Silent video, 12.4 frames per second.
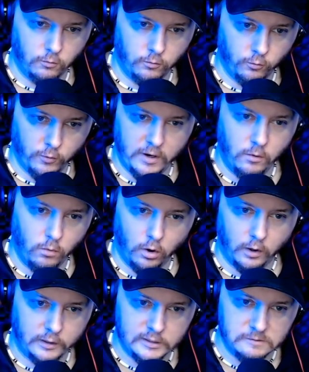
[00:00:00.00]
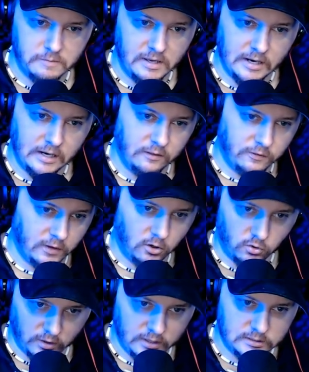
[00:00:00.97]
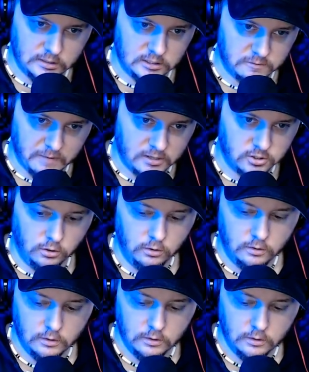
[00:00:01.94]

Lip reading: ring work has been anything crazy special